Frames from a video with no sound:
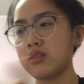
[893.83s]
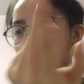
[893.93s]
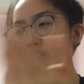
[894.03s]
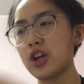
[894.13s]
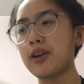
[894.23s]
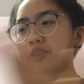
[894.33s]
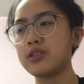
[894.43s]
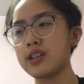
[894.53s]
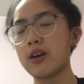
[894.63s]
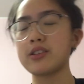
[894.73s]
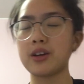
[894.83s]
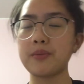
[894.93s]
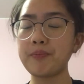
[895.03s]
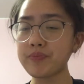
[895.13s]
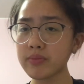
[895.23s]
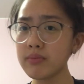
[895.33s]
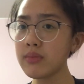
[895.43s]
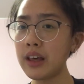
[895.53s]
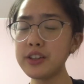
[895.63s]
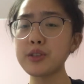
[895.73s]
Shout out to Sierra-san.
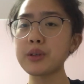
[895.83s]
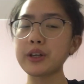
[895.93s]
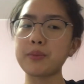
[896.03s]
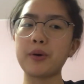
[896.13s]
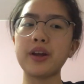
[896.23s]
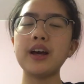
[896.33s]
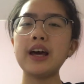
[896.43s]
This is a really good point.